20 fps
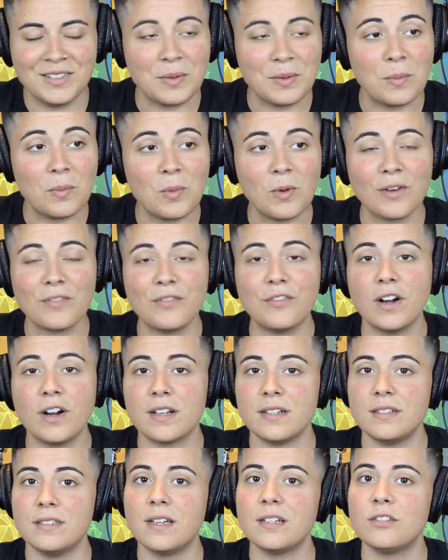more
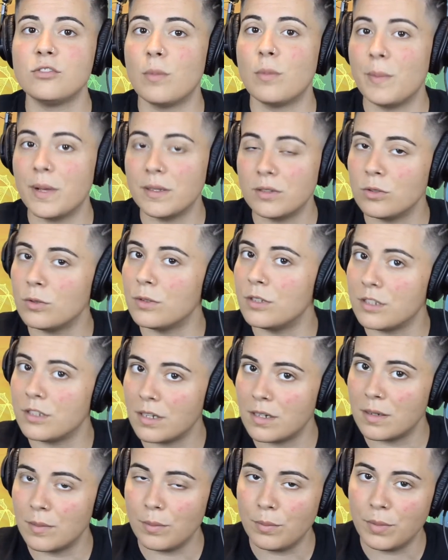fucking detrimental it's
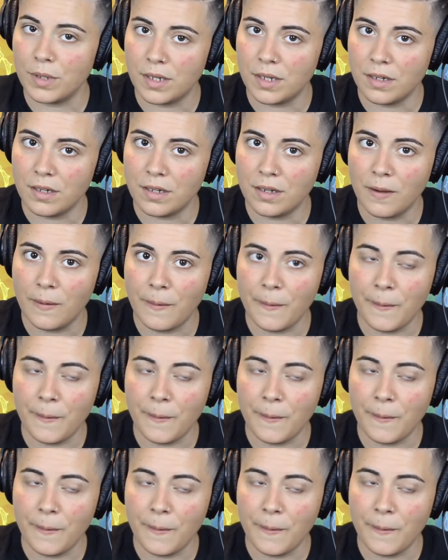gonna be